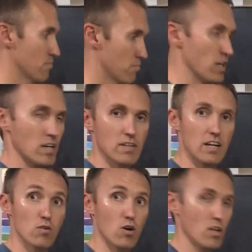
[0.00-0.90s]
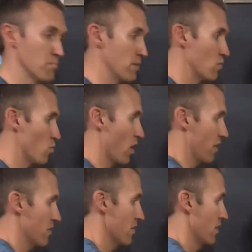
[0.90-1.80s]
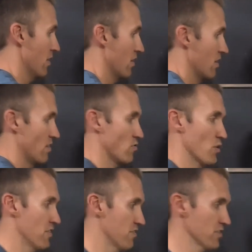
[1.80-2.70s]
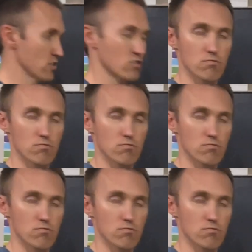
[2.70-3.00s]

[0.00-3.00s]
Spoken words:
B, and I'll call it B1 for the first